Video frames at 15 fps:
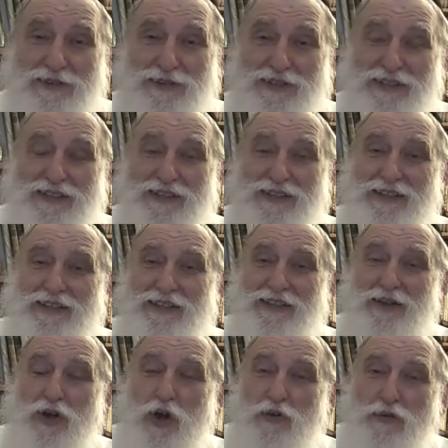house
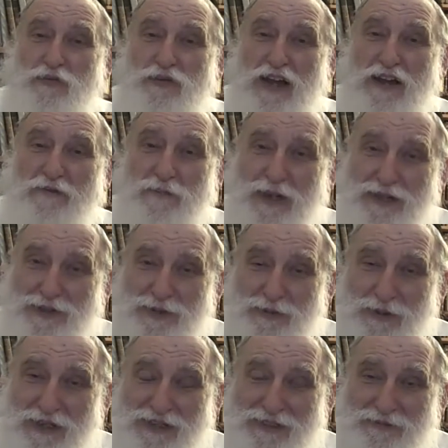over five miles
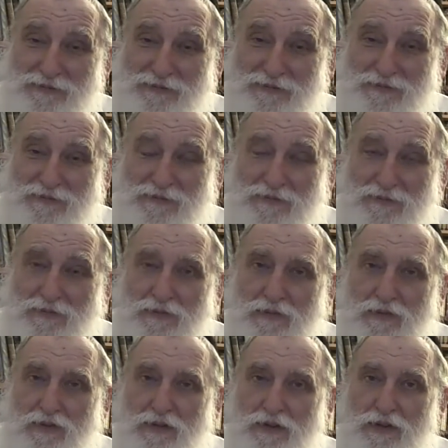away.
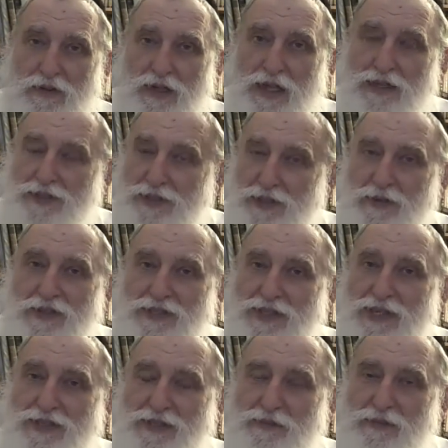And so he
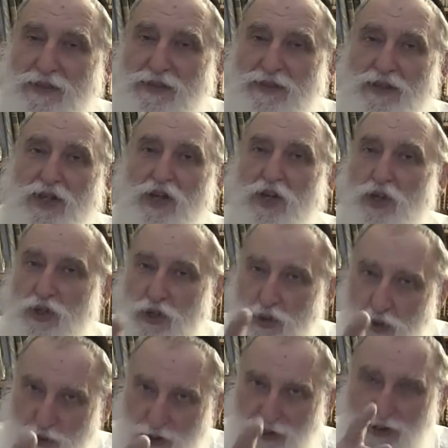said to me,
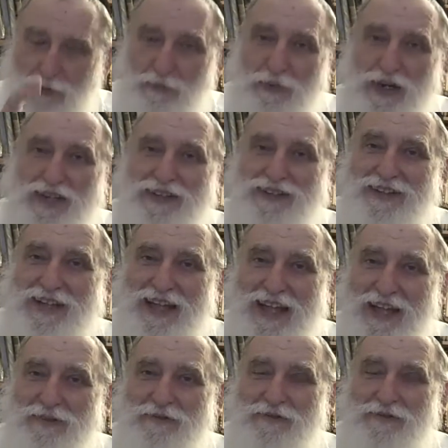you're going to break the
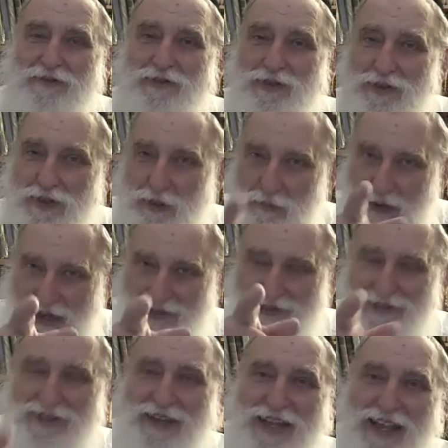half the
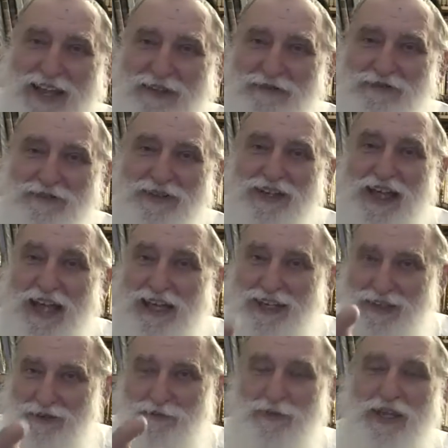matzah in half and
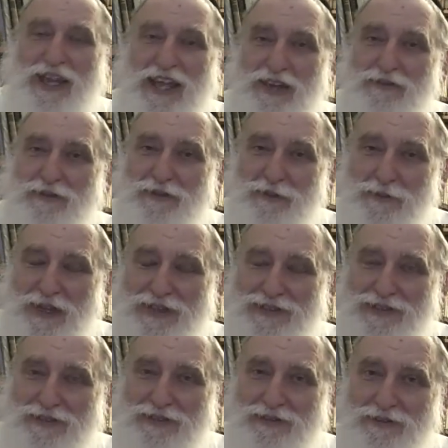give me half of the
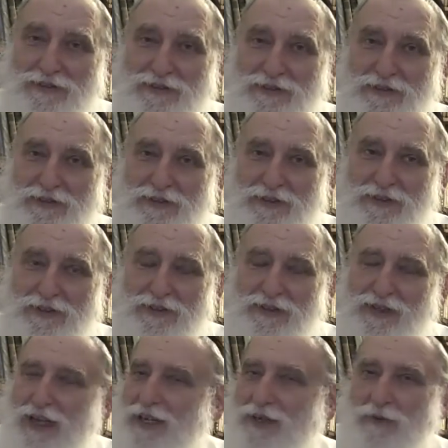matzah.
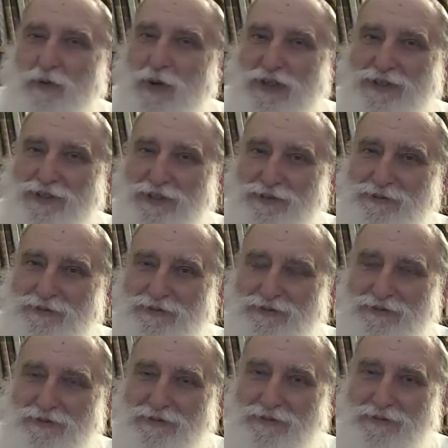I didn't want to,
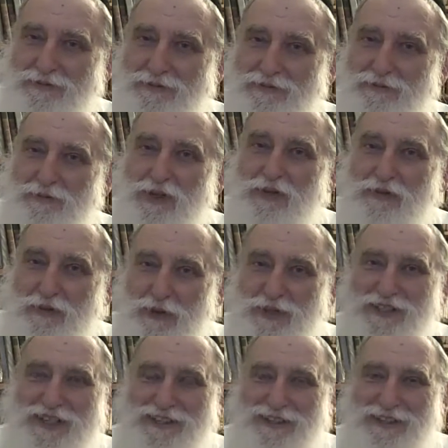but of
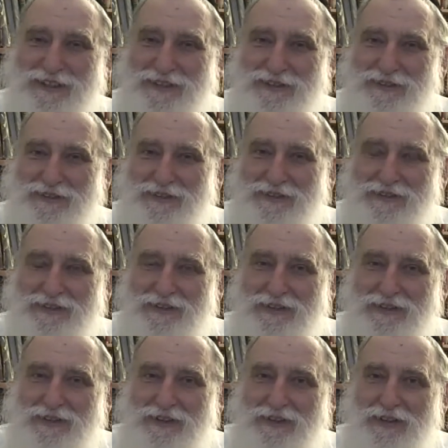course I did it.
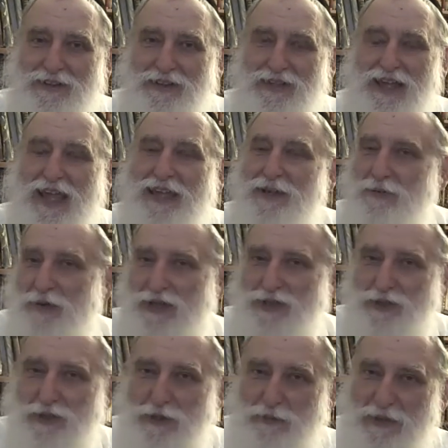And in
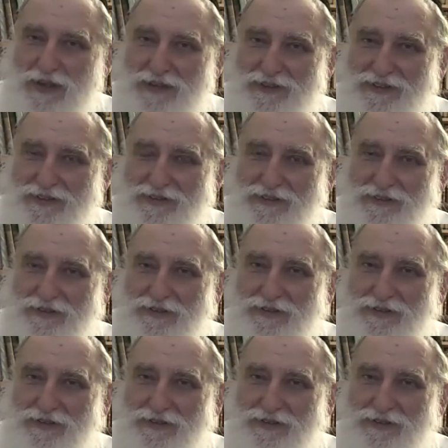retrospect,